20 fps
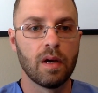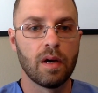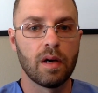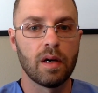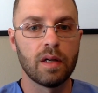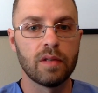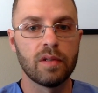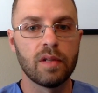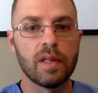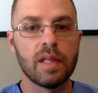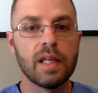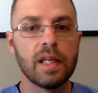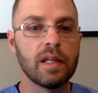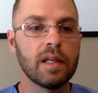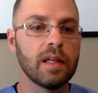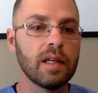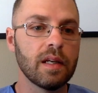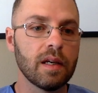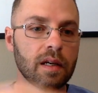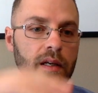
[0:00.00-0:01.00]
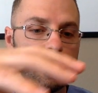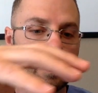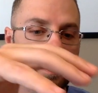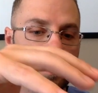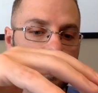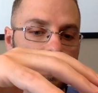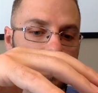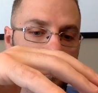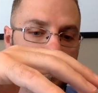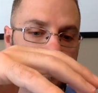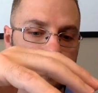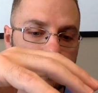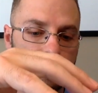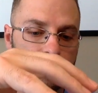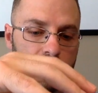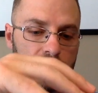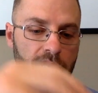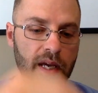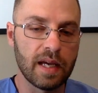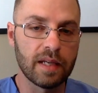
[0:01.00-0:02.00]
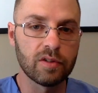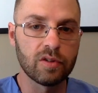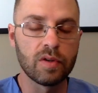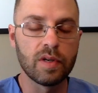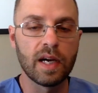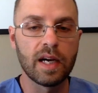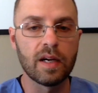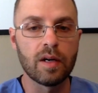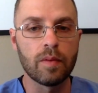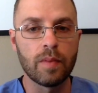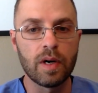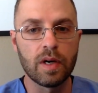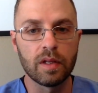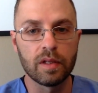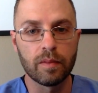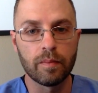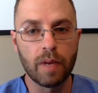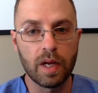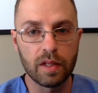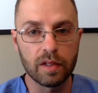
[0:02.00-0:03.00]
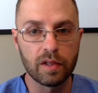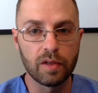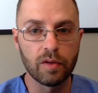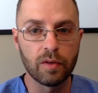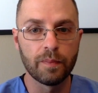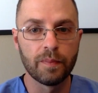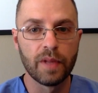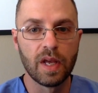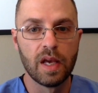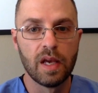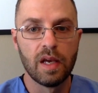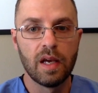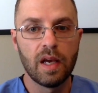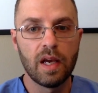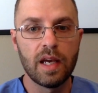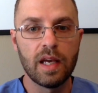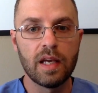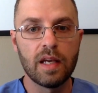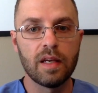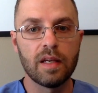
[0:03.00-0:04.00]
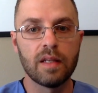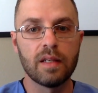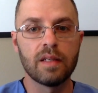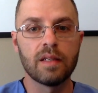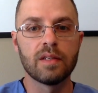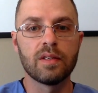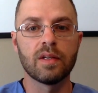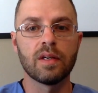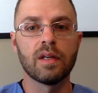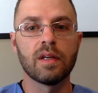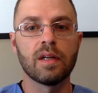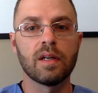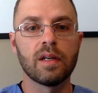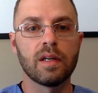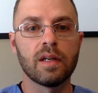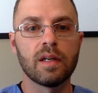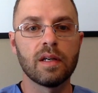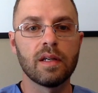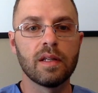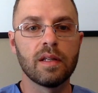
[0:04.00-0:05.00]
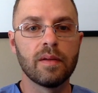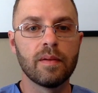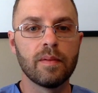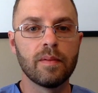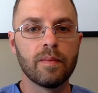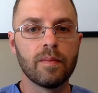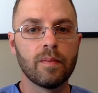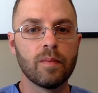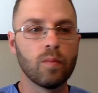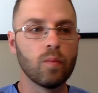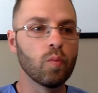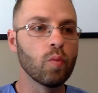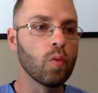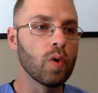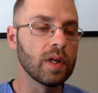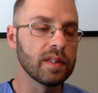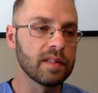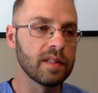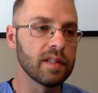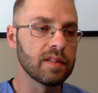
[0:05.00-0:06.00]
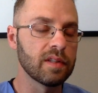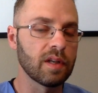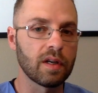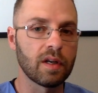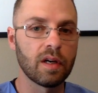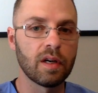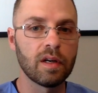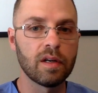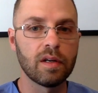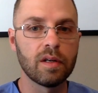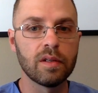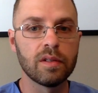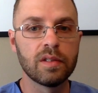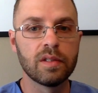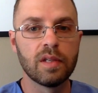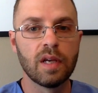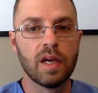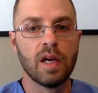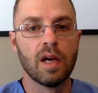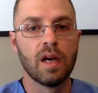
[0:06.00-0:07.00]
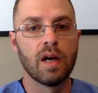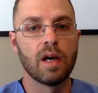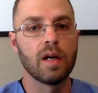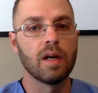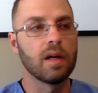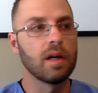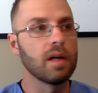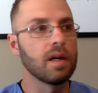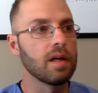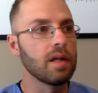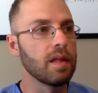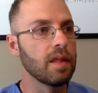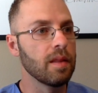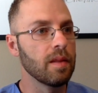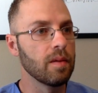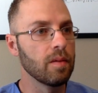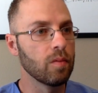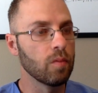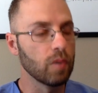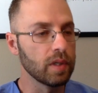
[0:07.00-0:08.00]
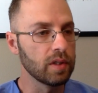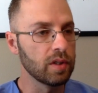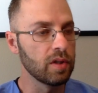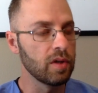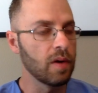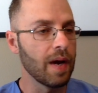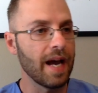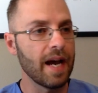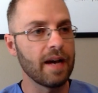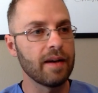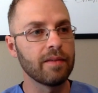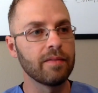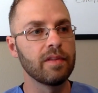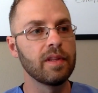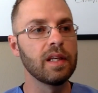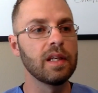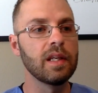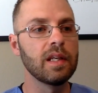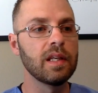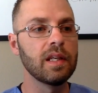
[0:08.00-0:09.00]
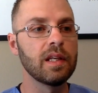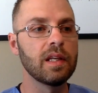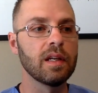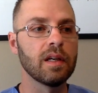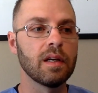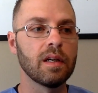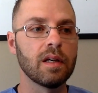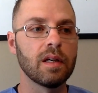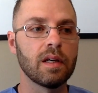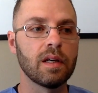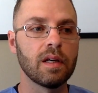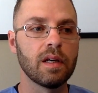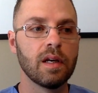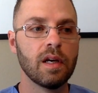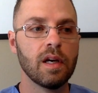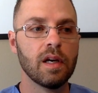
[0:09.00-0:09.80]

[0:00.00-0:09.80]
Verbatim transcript: onto the uh, the estradiol mo molecule, and uh, once this occurs, uh, once you have the uh,